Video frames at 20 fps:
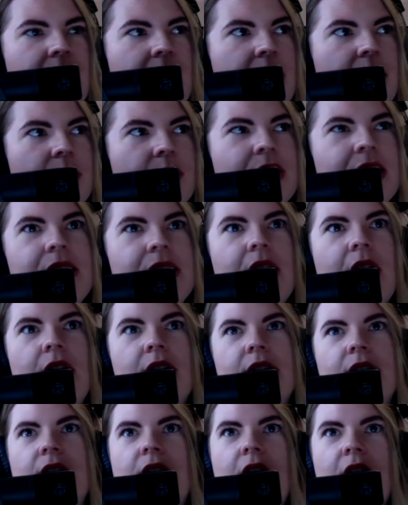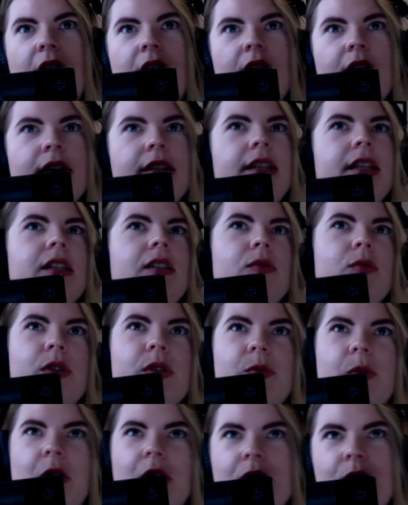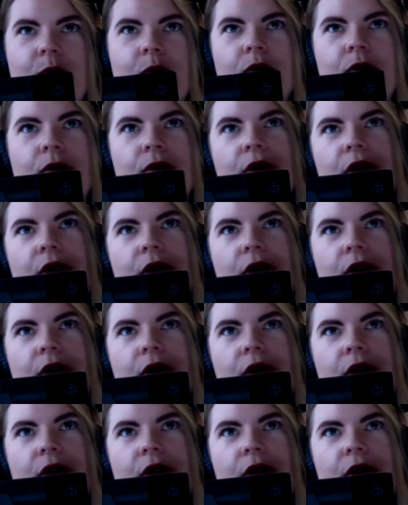you know, it's not God that's responsible